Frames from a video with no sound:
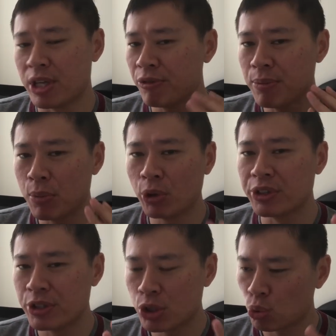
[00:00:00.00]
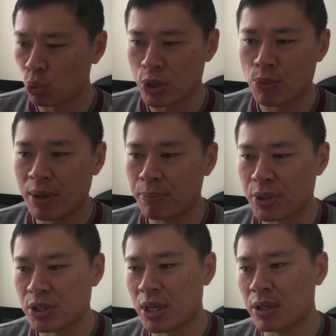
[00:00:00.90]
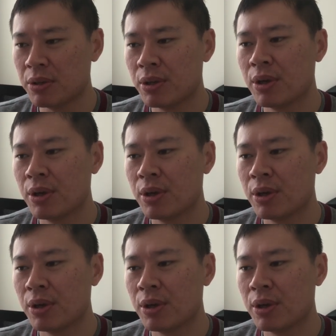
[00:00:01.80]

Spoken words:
definitely more than this 21%